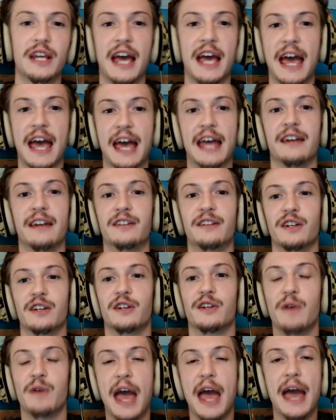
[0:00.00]
and
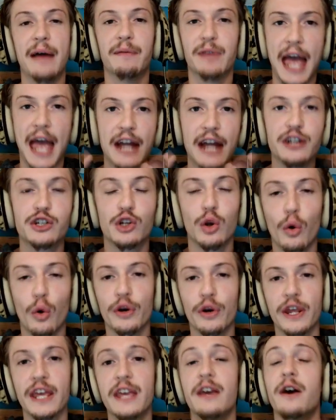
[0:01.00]

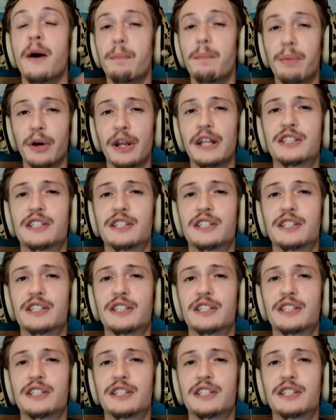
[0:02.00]
edgelordy, but it's